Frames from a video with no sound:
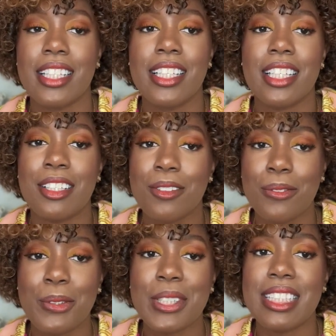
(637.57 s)
it
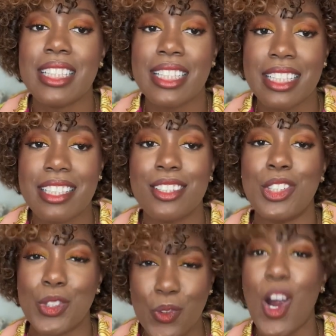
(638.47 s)
really
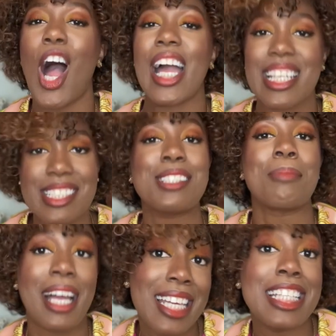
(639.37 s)
grinds
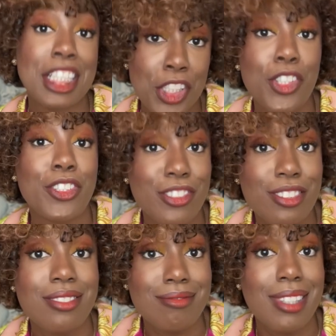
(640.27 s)
my gears.
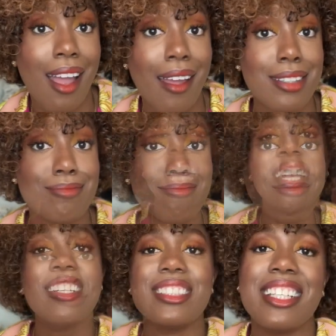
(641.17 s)
Okay.
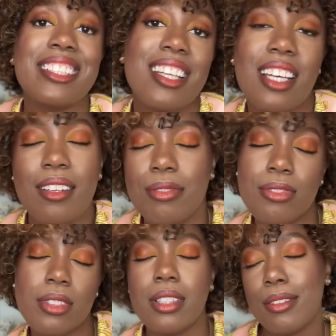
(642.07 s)
Here's another
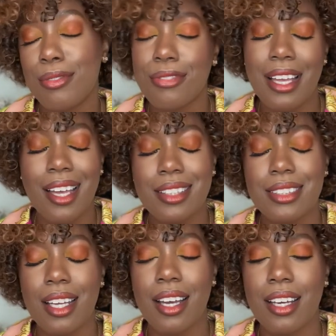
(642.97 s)
fun fact.
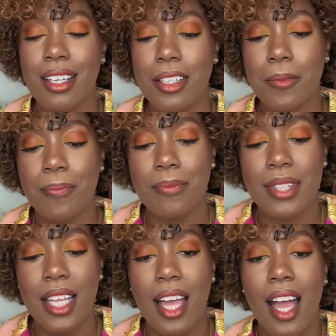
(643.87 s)
I
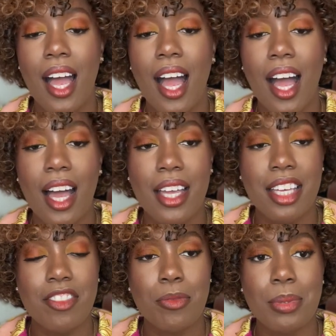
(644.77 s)

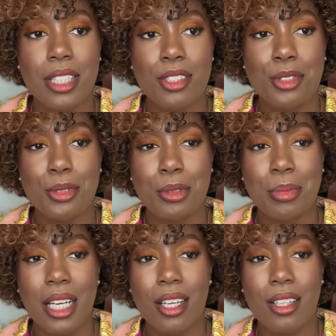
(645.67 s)
have been to
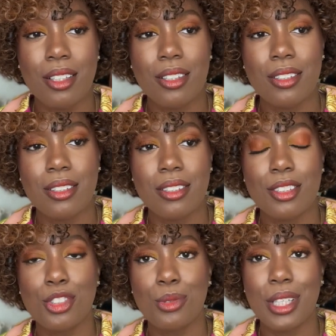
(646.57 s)
about
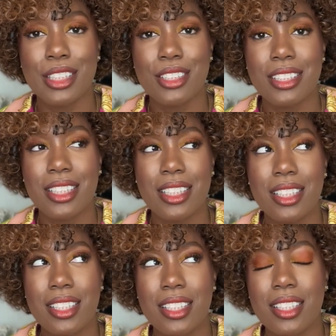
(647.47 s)

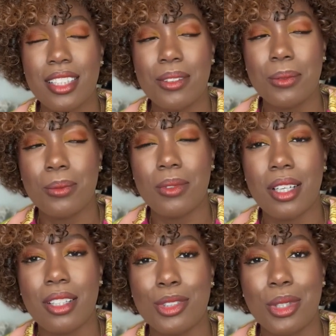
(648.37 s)
21
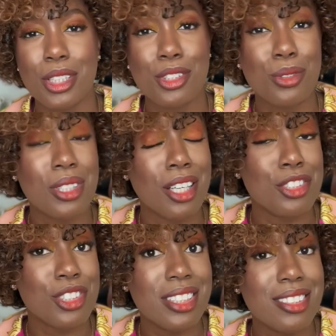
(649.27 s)
or 22
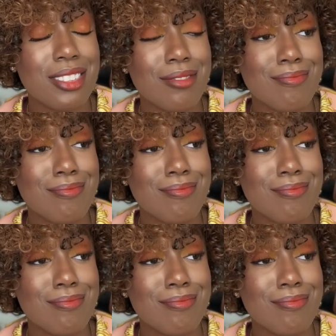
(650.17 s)
countries,